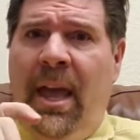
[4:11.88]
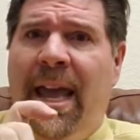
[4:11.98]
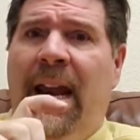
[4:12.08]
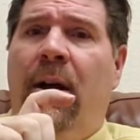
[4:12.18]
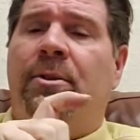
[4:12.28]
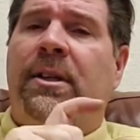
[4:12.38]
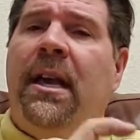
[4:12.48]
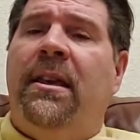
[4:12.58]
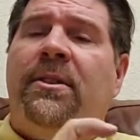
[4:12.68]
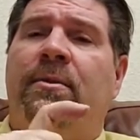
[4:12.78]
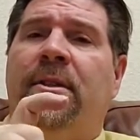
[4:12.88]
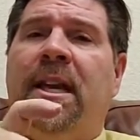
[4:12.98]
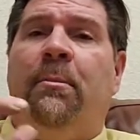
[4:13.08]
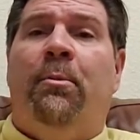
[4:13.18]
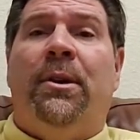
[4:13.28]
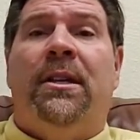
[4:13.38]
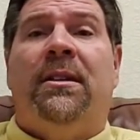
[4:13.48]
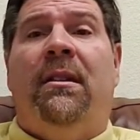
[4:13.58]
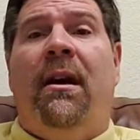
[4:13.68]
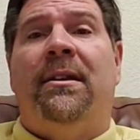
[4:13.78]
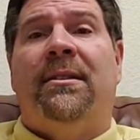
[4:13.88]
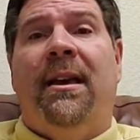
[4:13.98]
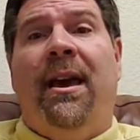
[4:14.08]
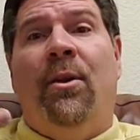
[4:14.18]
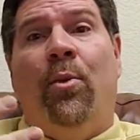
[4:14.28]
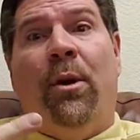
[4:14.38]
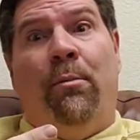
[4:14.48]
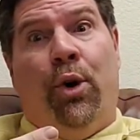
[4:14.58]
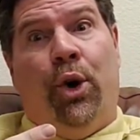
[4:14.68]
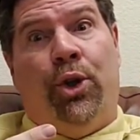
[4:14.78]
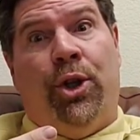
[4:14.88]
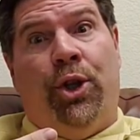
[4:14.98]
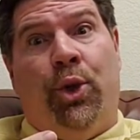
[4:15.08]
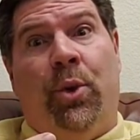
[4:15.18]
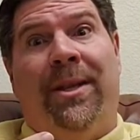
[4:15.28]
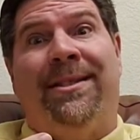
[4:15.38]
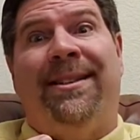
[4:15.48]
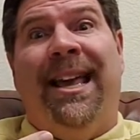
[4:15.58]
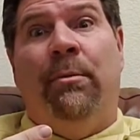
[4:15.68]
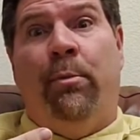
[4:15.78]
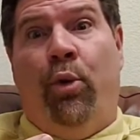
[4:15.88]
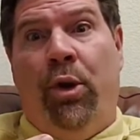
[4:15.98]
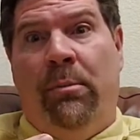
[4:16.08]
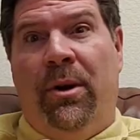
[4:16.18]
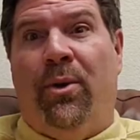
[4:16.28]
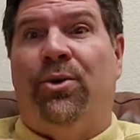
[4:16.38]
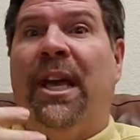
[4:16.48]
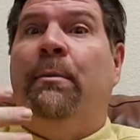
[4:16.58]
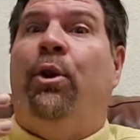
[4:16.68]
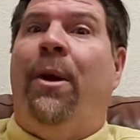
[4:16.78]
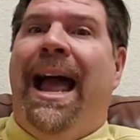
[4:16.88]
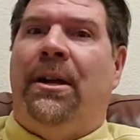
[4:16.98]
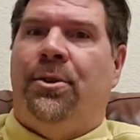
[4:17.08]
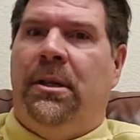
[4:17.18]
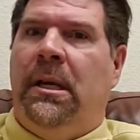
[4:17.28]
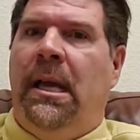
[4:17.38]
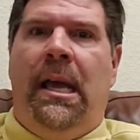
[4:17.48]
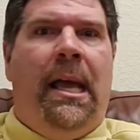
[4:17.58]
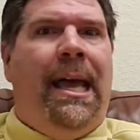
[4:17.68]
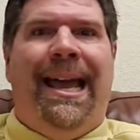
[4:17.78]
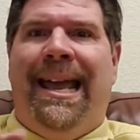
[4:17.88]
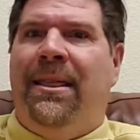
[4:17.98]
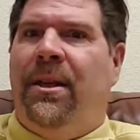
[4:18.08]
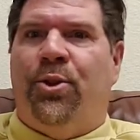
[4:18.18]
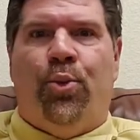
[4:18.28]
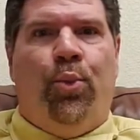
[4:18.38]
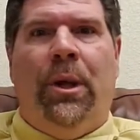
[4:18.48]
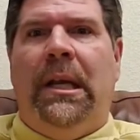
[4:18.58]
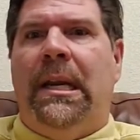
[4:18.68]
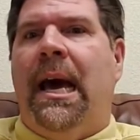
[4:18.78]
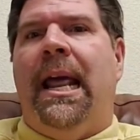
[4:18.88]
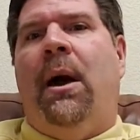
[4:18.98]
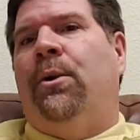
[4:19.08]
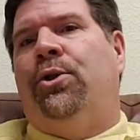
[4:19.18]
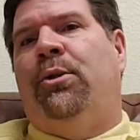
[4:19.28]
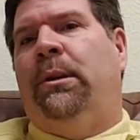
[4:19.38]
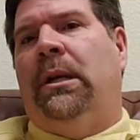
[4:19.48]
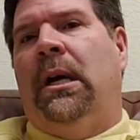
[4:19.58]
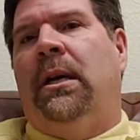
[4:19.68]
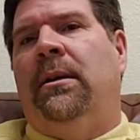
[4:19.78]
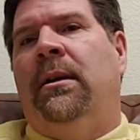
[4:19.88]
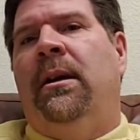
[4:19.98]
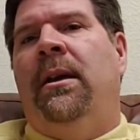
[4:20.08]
And I'll say this as an example because clients kind of want to merge the two in the same appointment or same interaction, and that's really not how it should be done.